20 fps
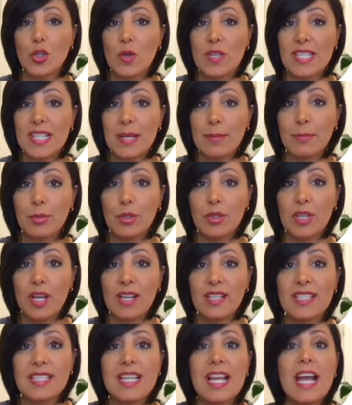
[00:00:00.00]
and
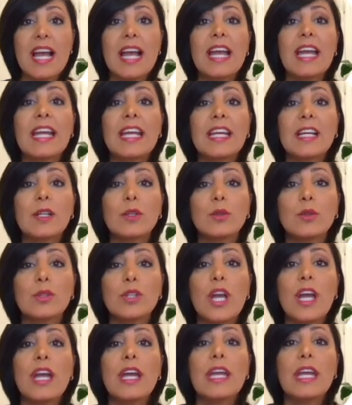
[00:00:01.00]
products include
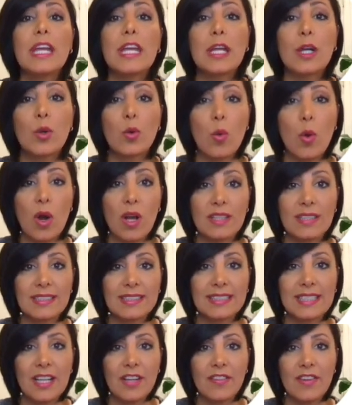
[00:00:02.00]
equality
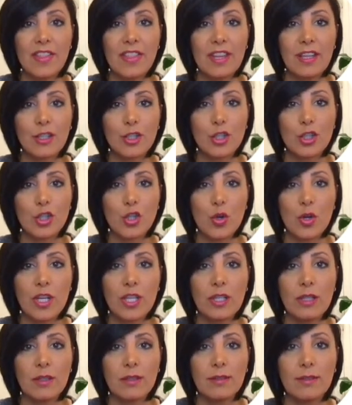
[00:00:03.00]
of a theta join
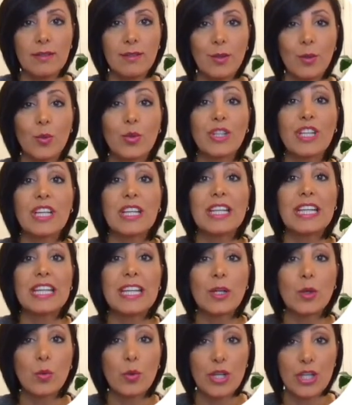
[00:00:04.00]
or
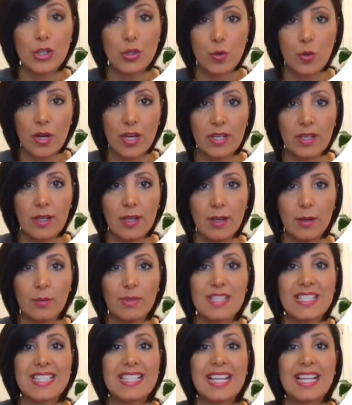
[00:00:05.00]
equi-join with
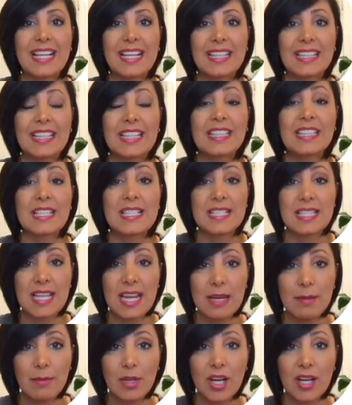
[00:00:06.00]
selecting the
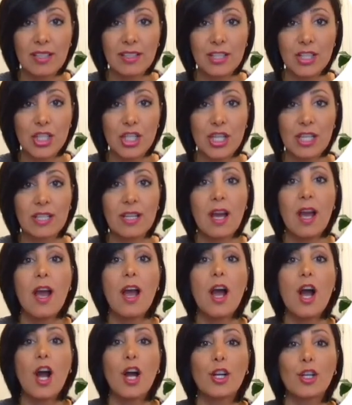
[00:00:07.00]
same condition
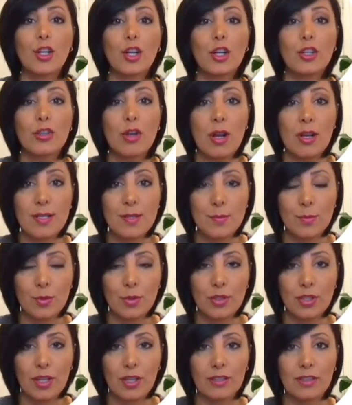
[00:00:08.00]
on
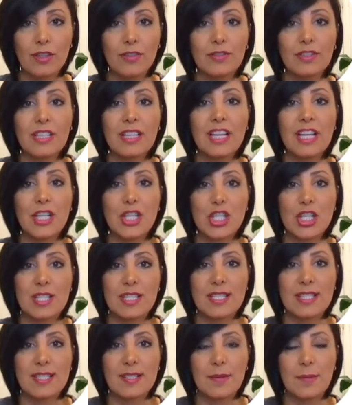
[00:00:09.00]
cross-product of relations.